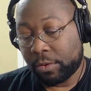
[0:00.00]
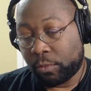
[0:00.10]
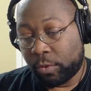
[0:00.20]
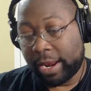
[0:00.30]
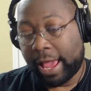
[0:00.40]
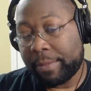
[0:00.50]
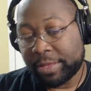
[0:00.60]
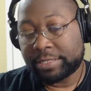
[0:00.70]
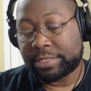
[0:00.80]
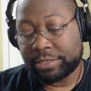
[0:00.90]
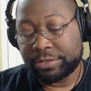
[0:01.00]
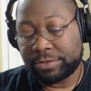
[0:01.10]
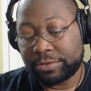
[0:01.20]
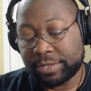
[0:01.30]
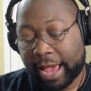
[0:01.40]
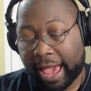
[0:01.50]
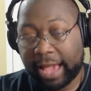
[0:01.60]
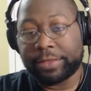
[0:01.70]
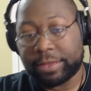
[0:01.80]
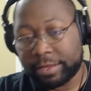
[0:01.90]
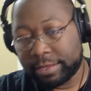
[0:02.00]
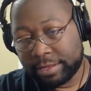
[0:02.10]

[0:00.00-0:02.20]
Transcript: what happens to Agatha?